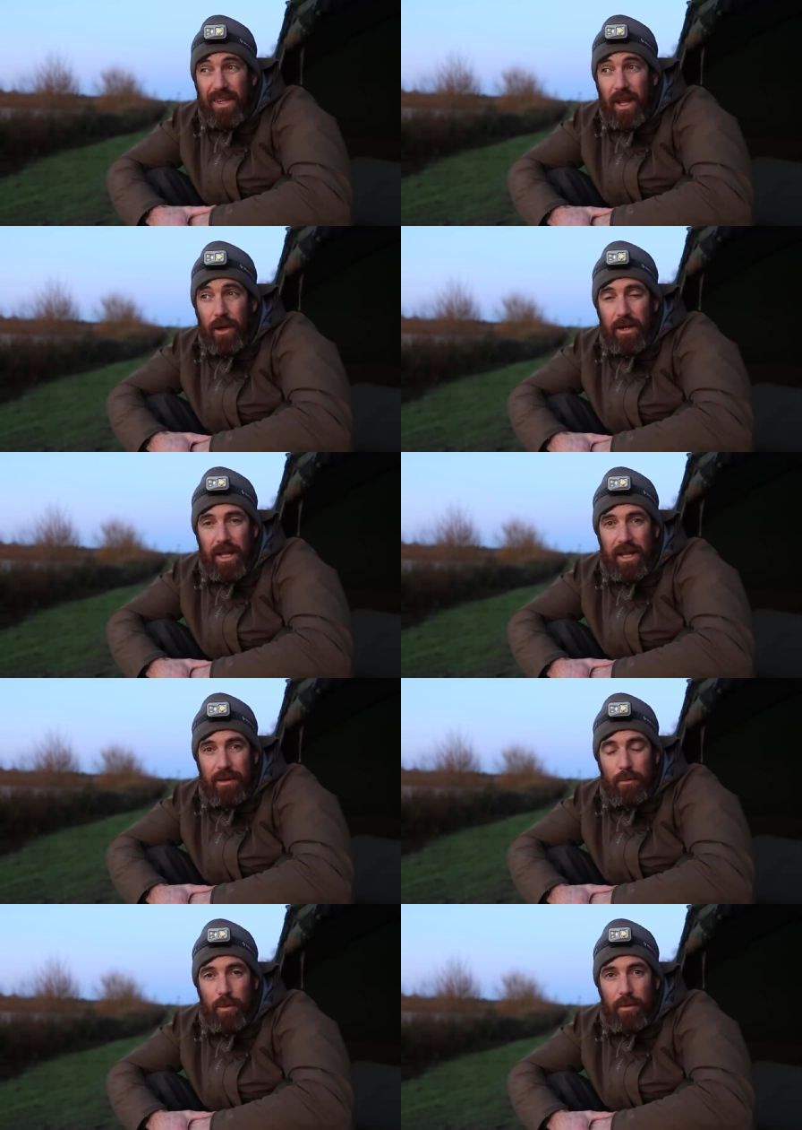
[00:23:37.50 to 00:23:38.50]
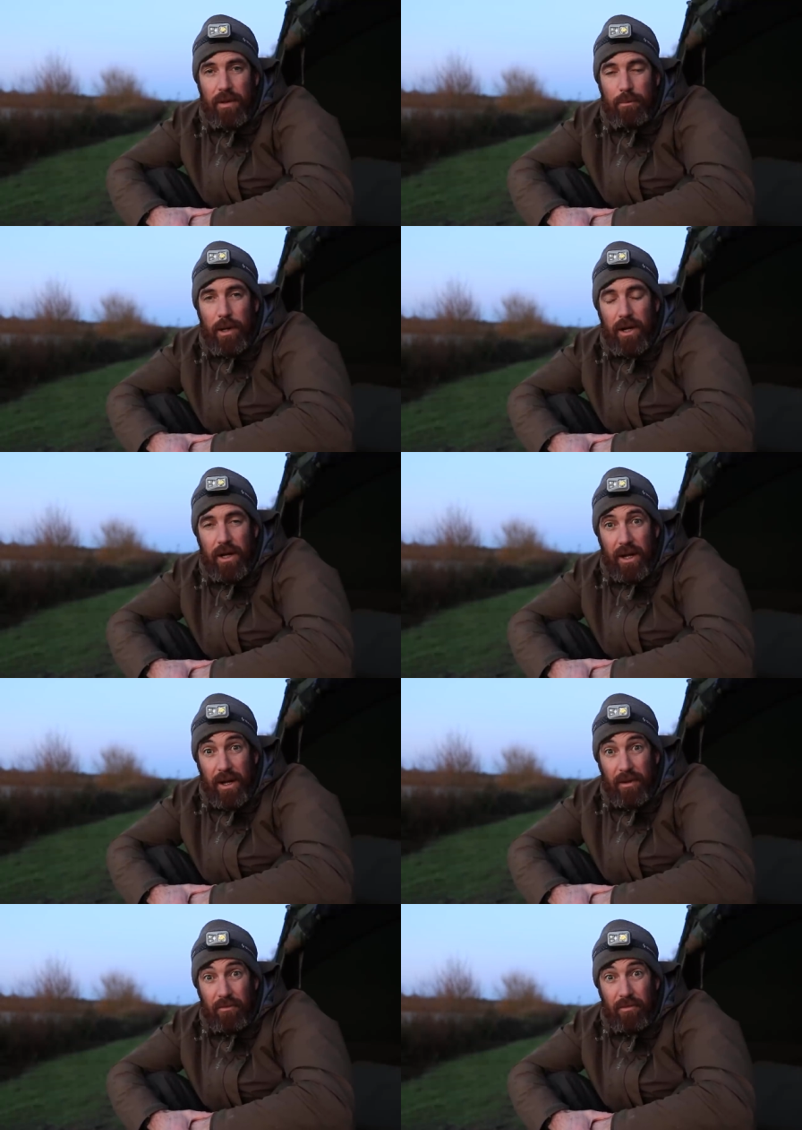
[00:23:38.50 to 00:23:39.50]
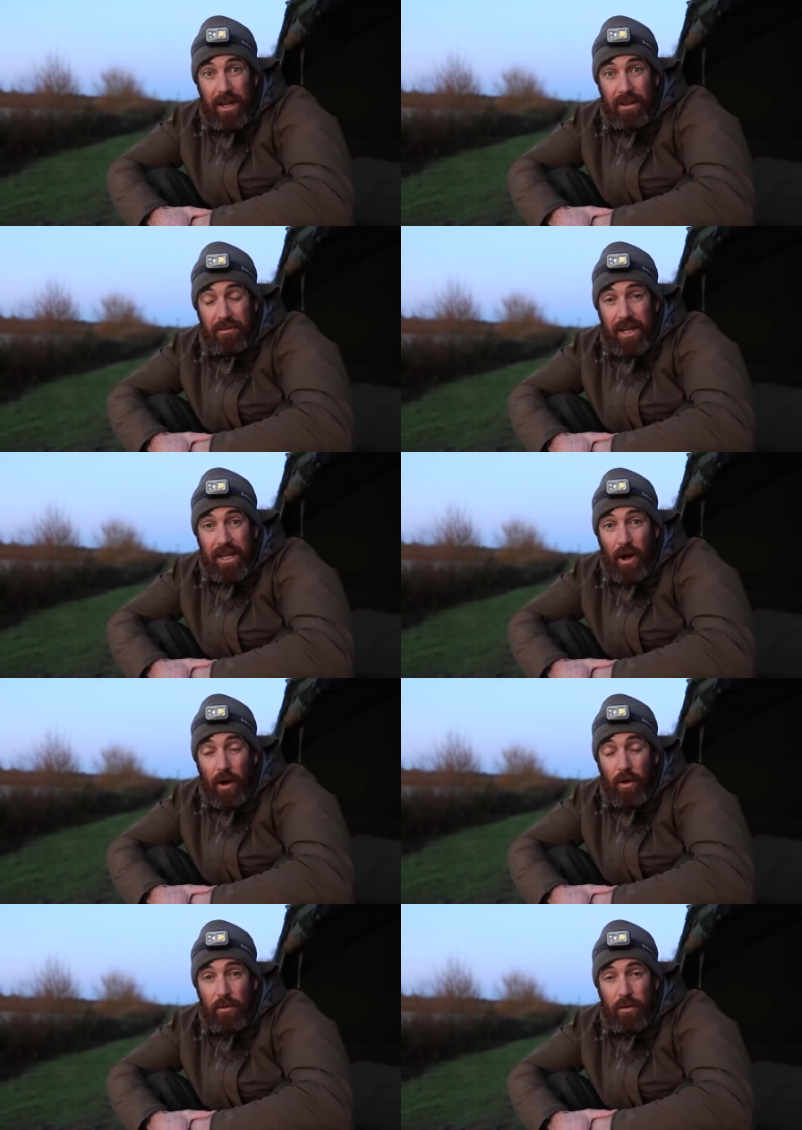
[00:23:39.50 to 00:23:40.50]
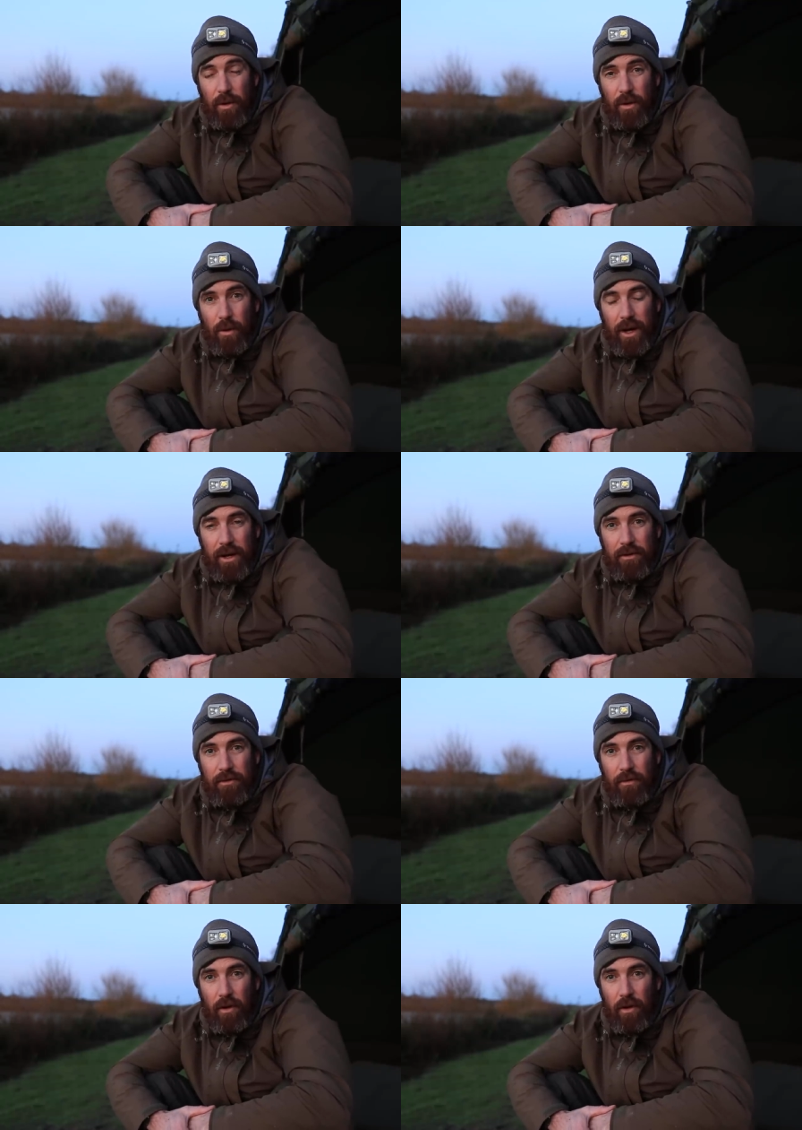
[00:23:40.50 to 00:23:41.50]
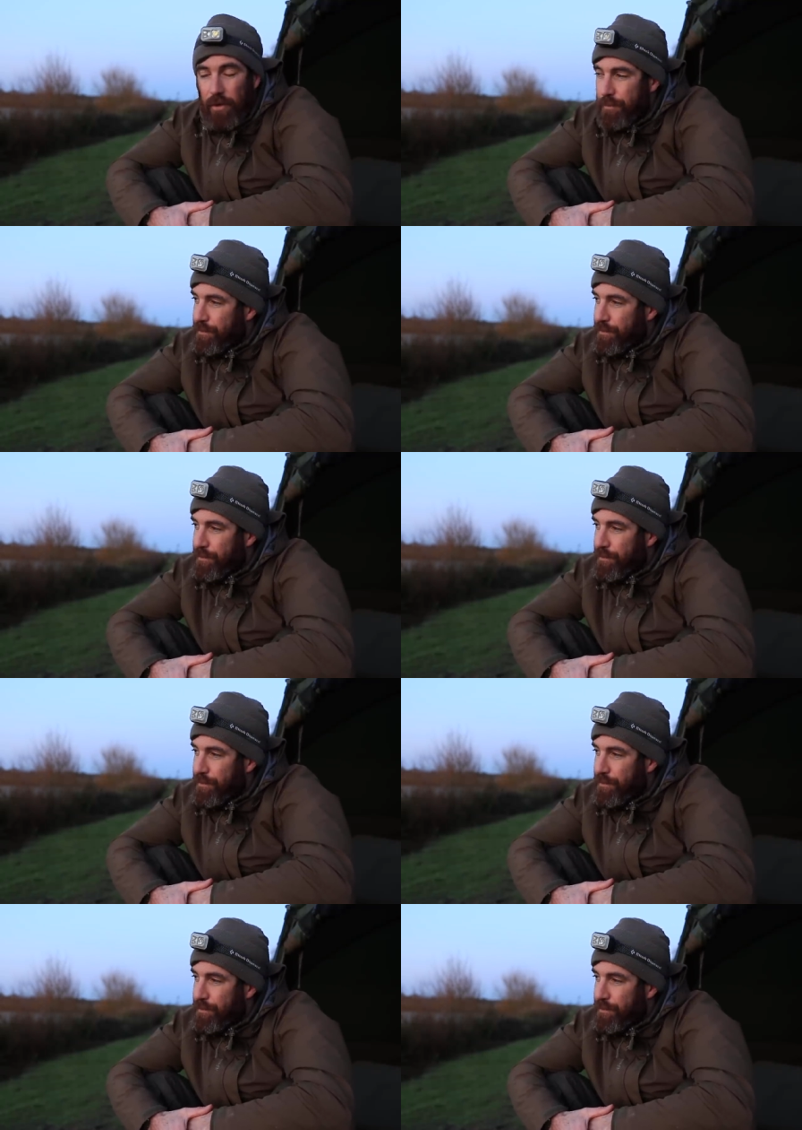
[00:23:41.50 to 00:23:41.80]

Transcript: you know, clear morning, but really, really cold. We've got quite a strong